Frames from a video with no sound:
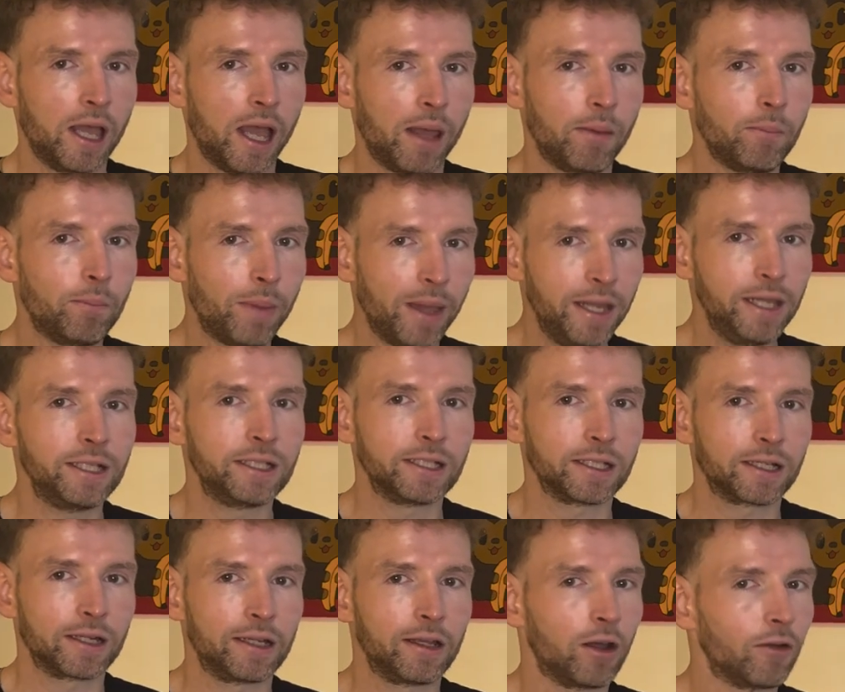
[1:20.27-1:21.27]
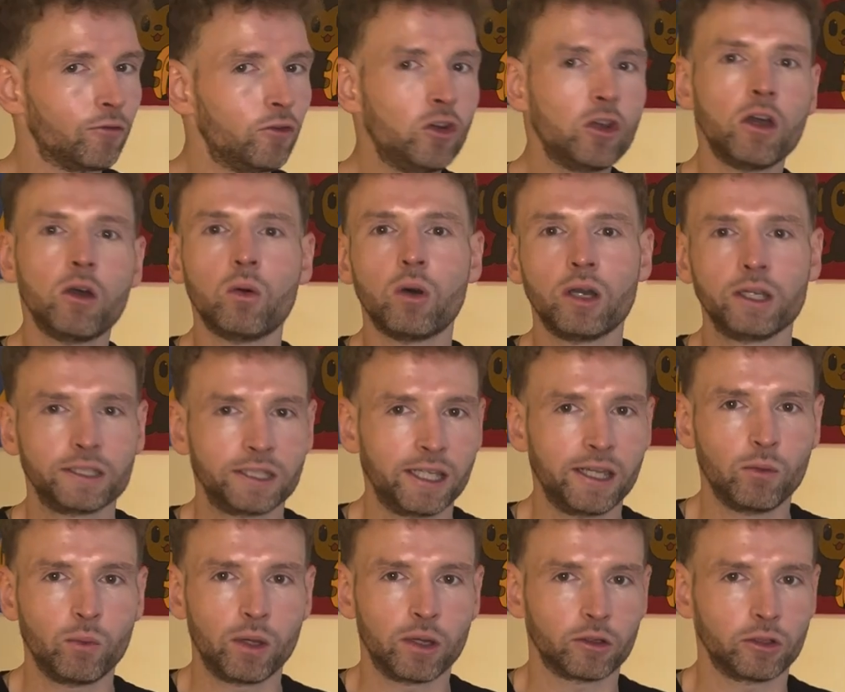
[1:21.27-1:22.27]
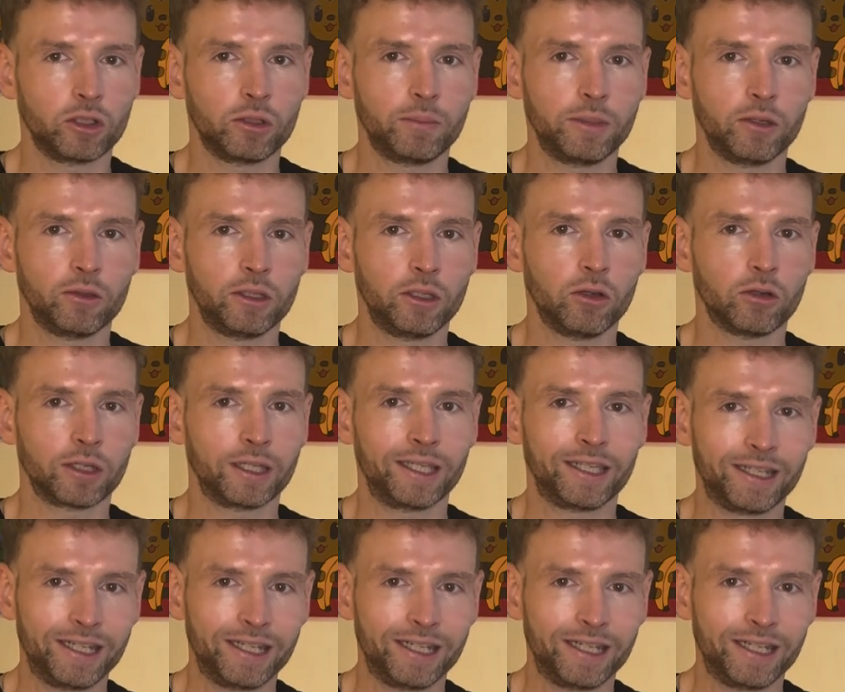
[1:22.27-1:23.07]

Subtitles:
and basically I've no idea where I should be on the Oche,